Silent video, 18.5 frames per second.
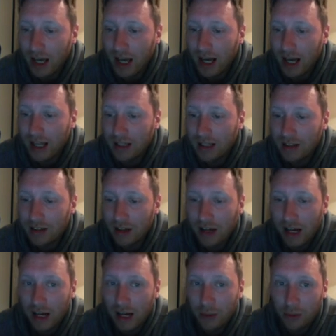And
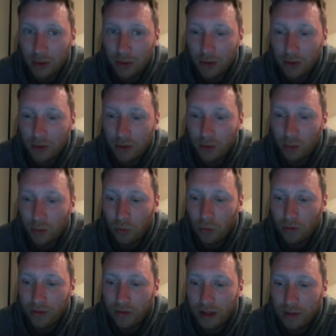our own
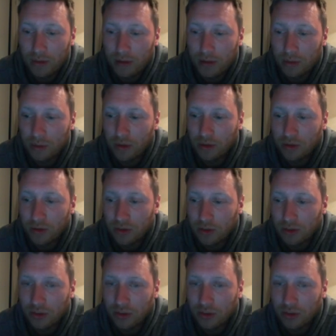Wolverhampton Wanderers.